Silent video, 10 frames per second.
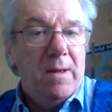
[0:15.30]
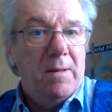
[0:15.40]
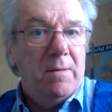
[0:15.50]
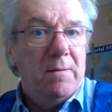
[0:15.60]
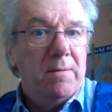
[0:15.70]

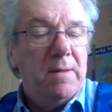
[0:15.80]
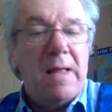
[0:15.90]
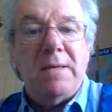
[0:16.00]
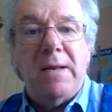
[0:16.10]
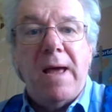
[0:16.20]
The
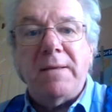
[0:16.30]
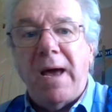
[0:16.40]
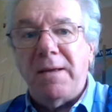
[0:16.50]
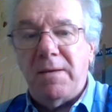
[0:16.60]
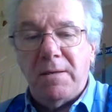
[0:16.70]
internet
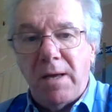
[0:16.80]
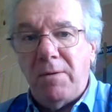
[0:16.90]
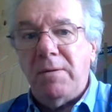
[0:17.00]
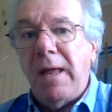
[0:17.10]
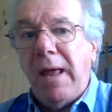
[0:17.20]
has its
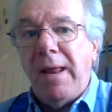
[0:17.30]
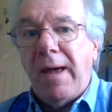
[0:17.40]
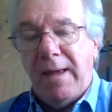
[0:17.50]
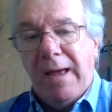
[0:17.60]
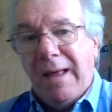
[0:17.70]
own DNA,